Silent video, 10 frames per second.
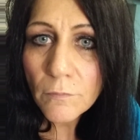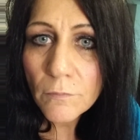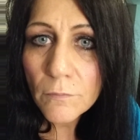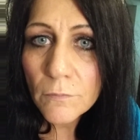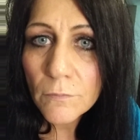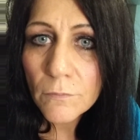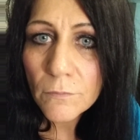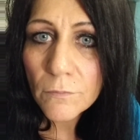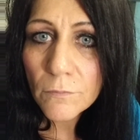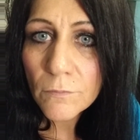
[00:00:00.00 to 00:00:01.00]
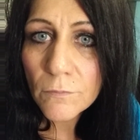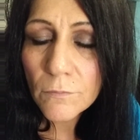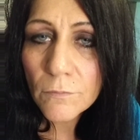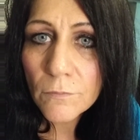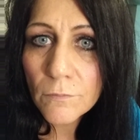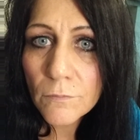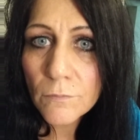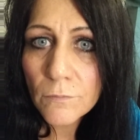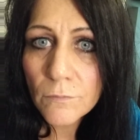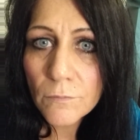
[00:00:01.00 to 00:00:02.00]

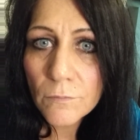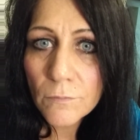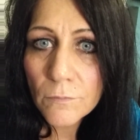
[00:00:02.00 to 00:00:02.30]
[no speech]